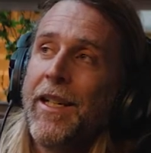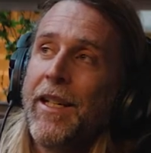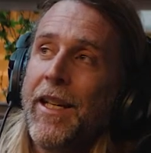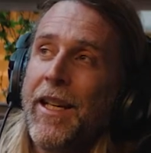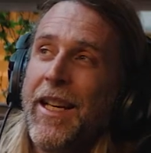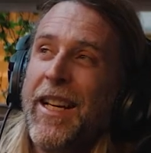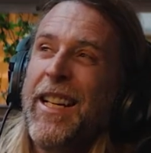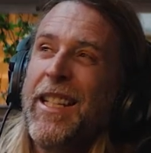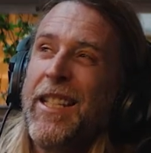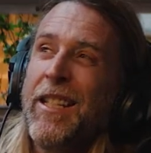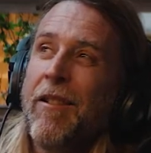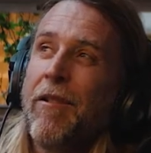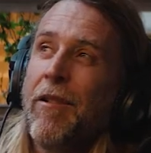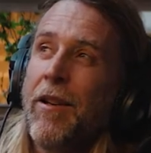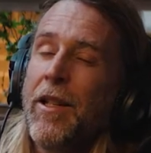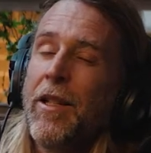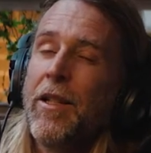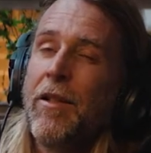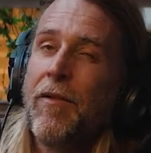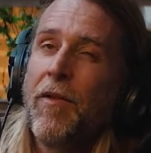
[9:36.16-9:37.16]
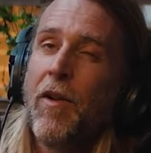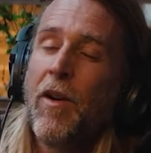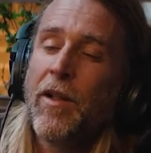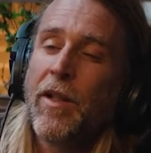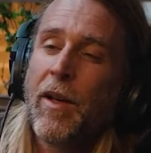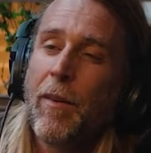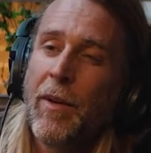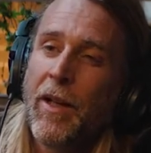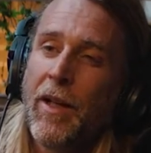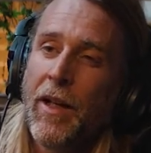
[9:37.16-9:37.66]
easier it is to find
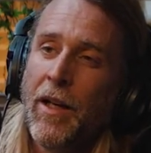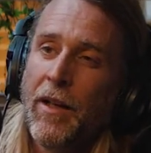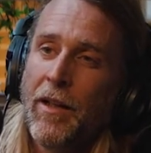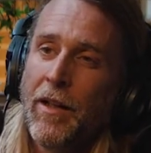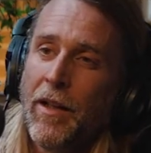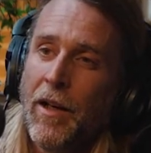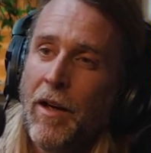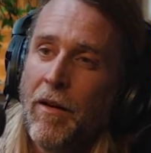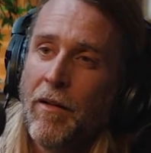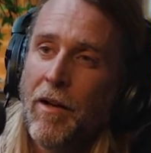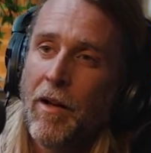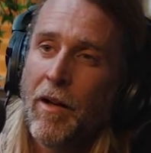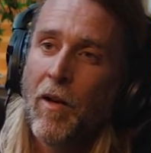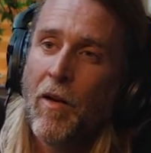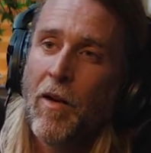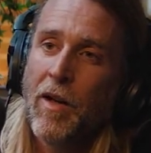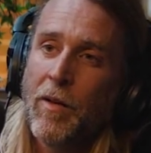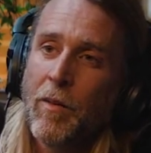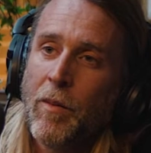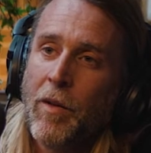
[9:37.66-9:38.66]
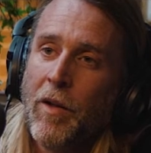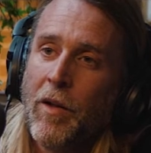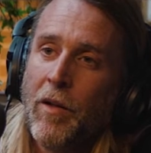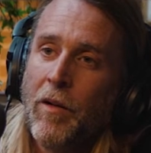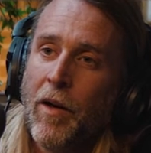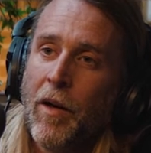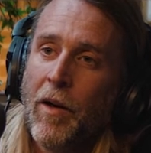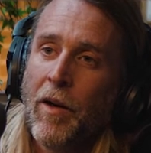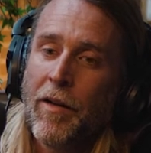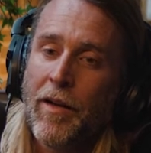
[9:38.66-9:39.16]
something that, you know, aligns with you.
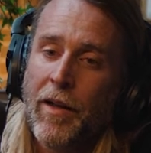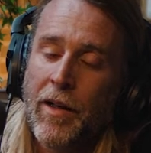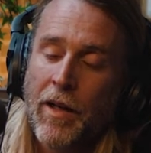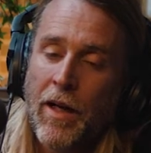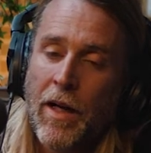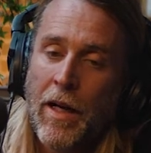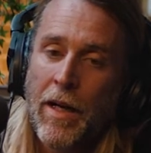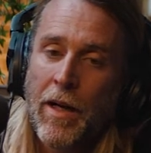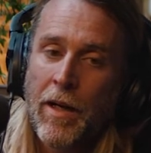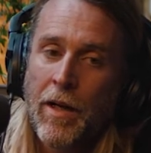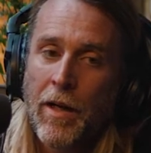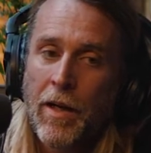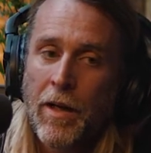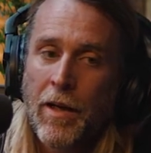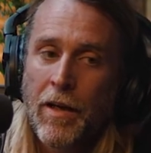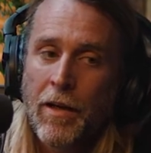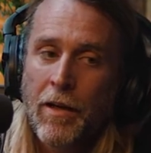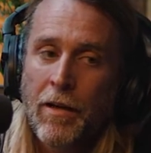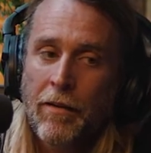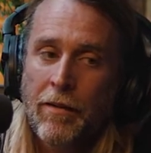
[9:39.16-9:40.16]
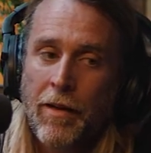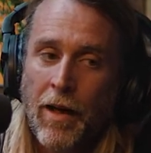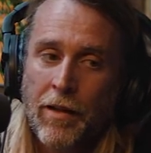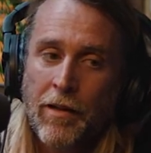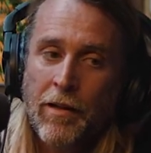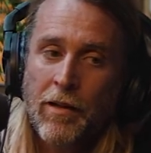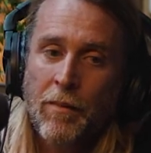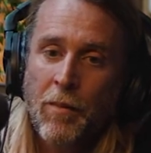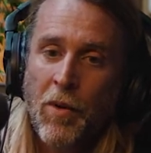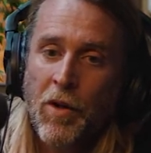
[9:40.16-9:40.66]
And I think
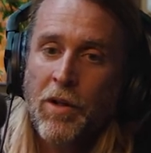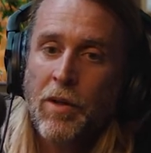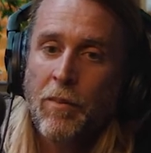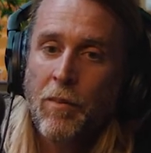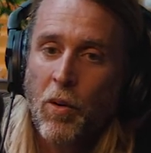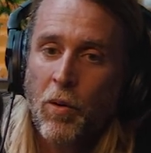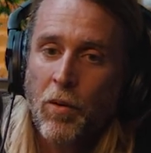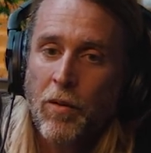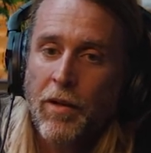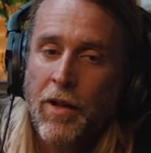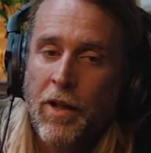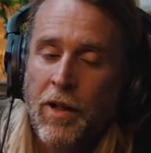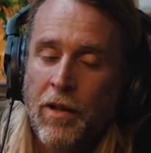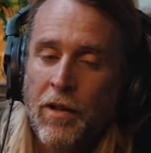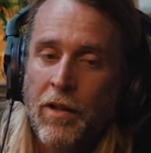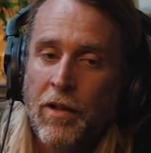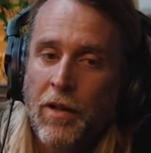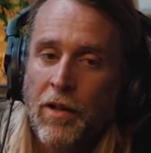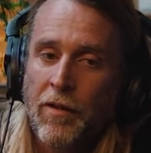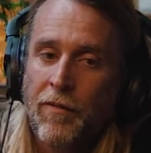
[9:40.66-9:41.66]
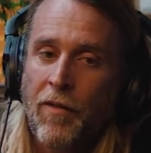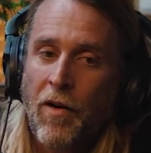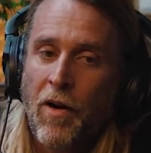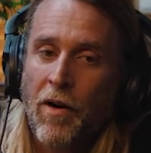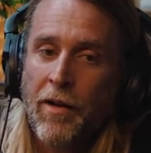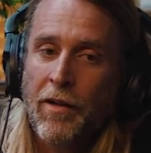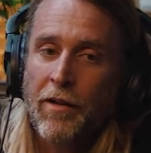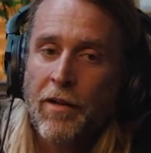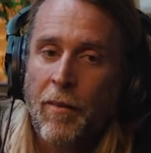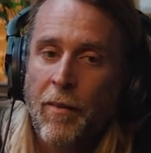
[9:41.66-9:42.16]
that's the most important thing is
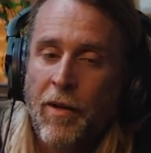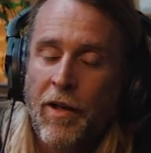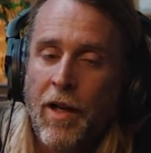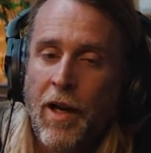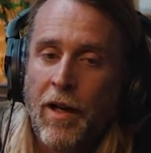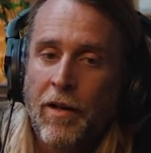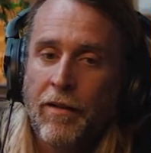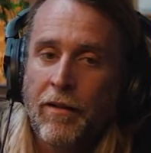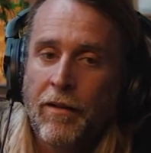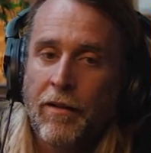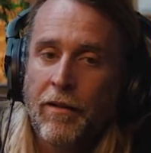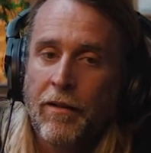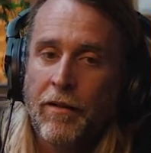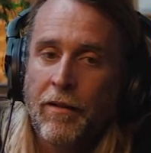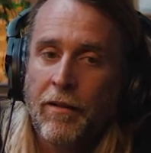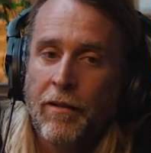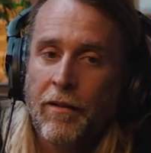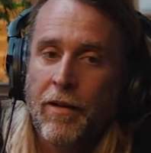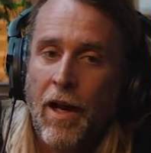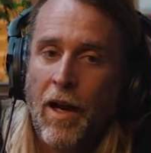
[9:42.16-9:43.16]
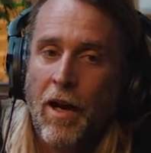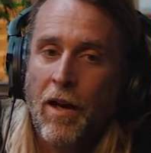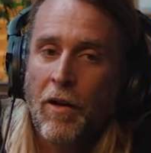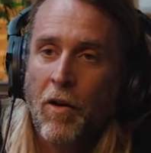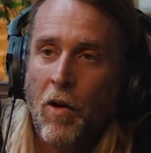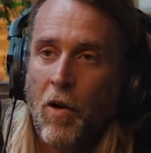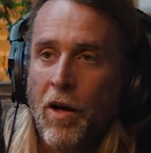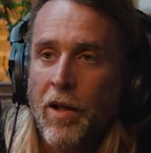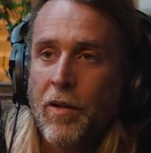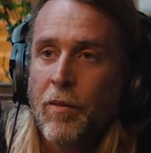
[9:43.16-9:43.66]
finding something that
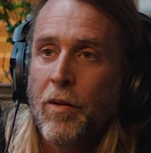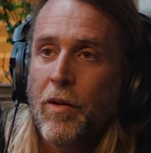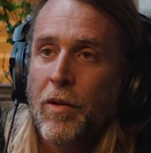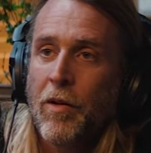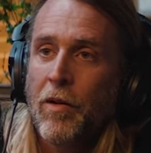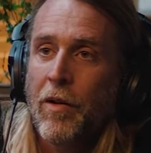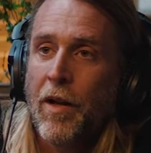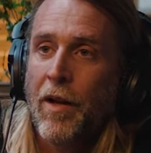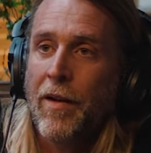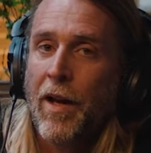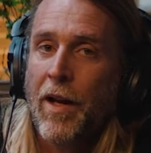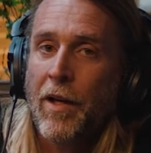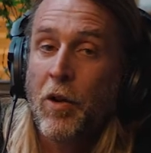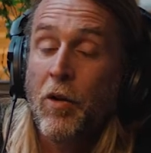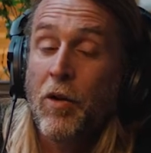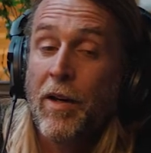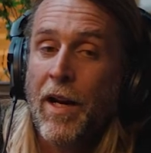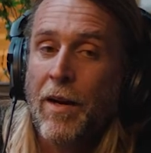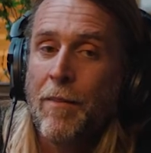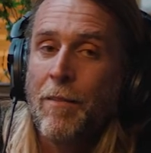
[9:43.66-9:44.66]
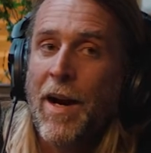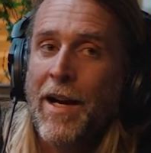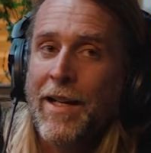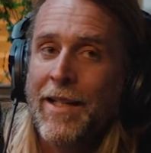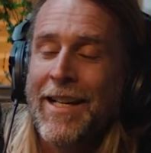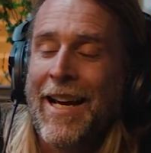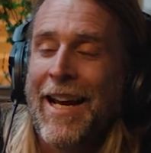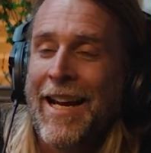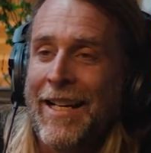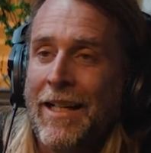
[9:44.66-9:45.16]
aligns with you and that you can
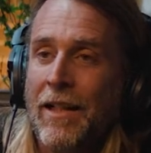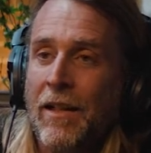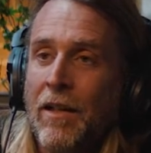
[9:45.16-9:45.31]
maintain. You